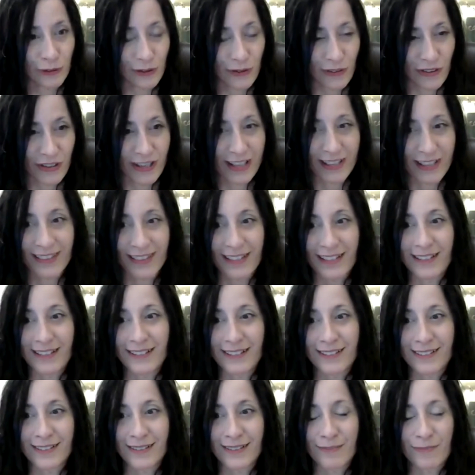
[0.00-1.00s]
do you think
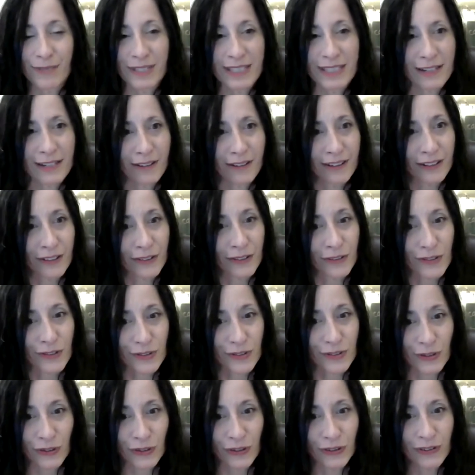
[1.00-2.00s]
these materials
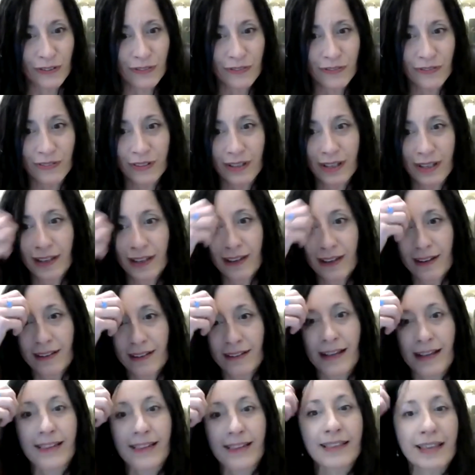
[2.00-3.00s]
serve,
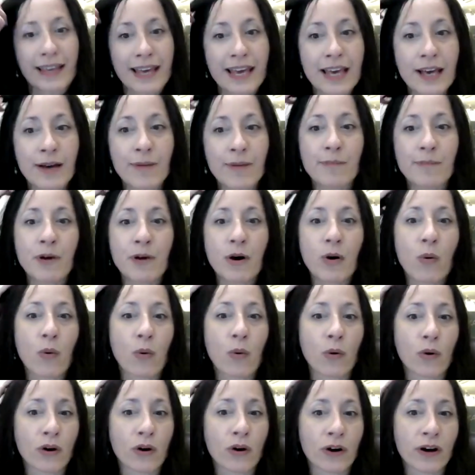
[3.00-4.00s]
like the hymn
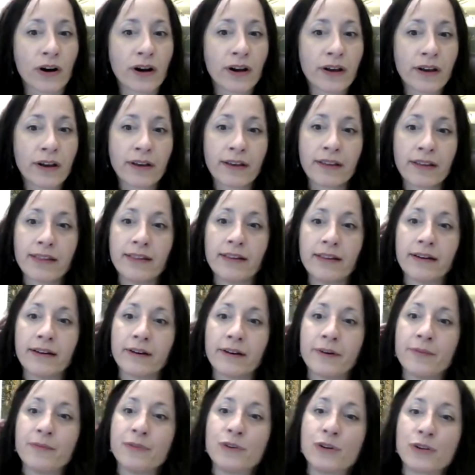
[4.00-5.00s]
or
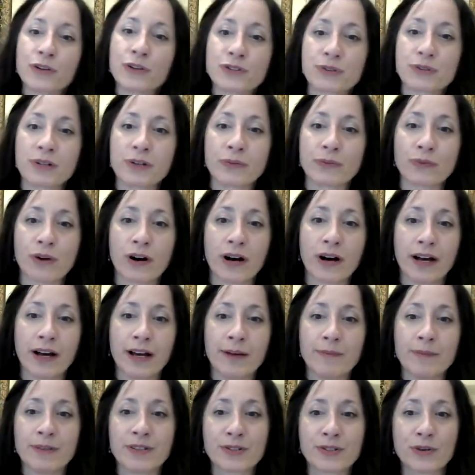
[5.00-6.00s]
the nursery
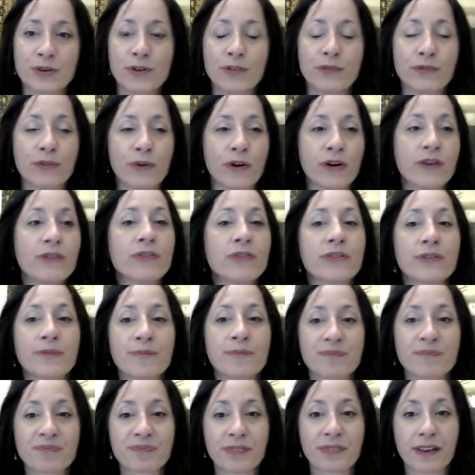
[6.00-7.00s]
rhyme and so forth?
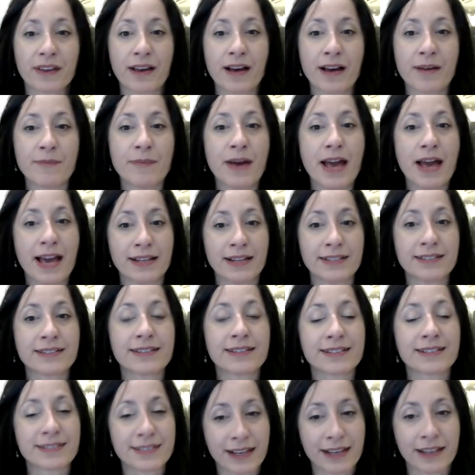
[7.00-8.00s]
And
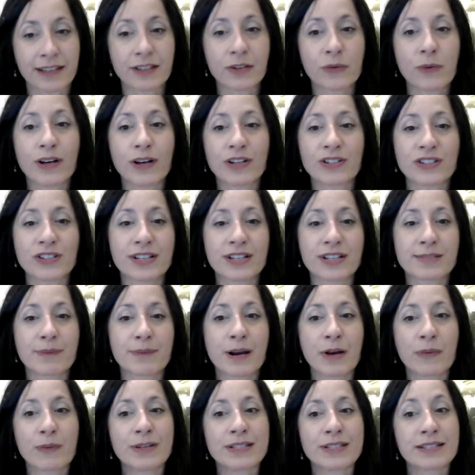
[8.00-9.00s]
the second question is,
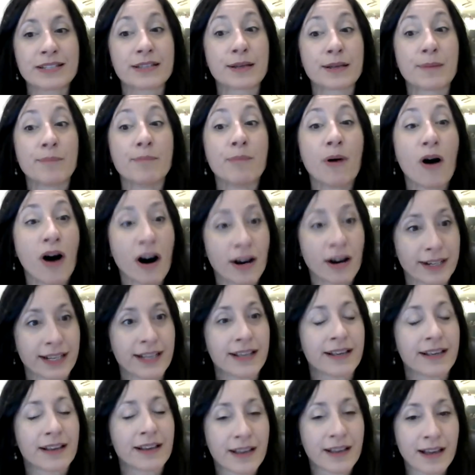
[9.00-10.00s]
might we see the
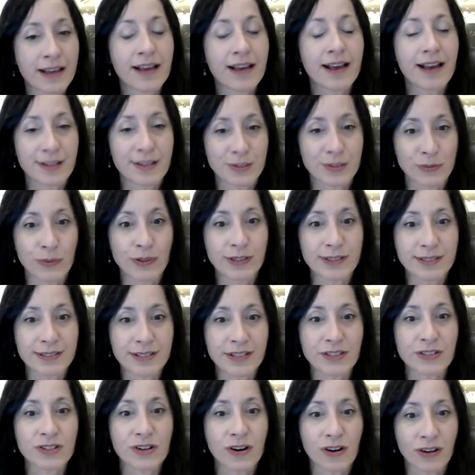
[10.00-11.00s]
body as one
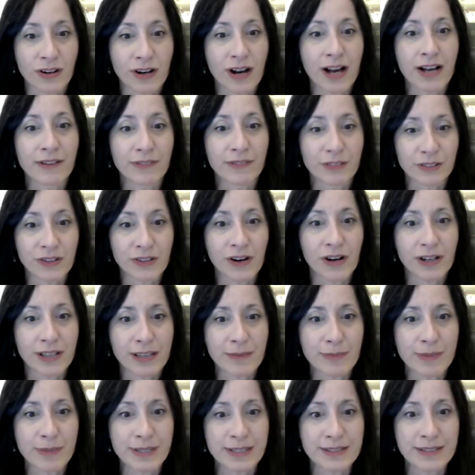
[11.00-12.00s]
such archival
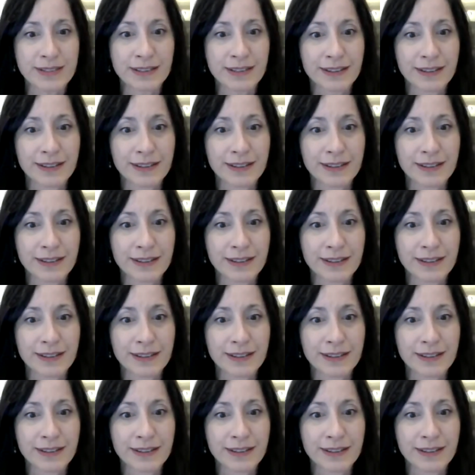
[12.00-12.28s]
document.